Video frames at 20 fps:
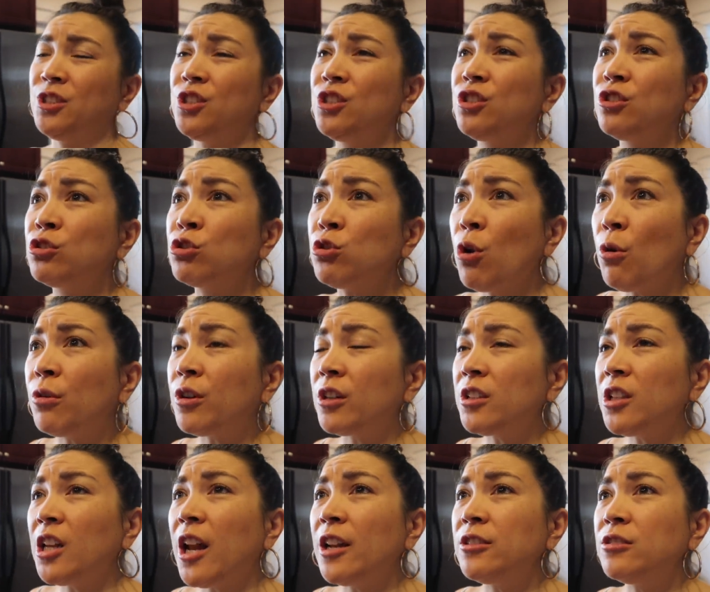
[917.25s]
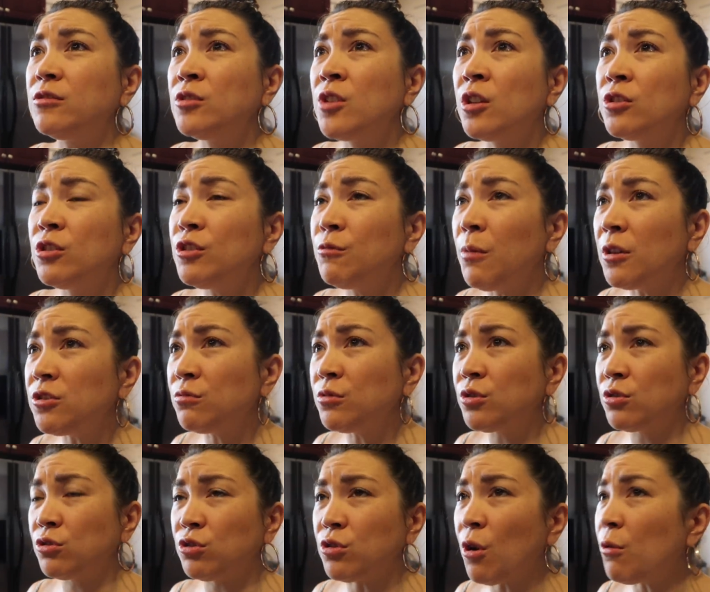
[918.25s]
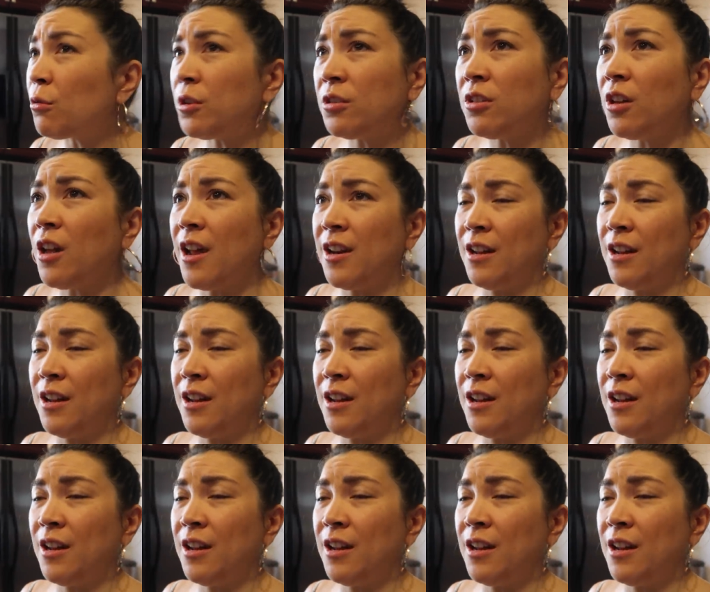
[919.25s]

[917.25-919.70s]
This is so good that these mushrooms are so good that,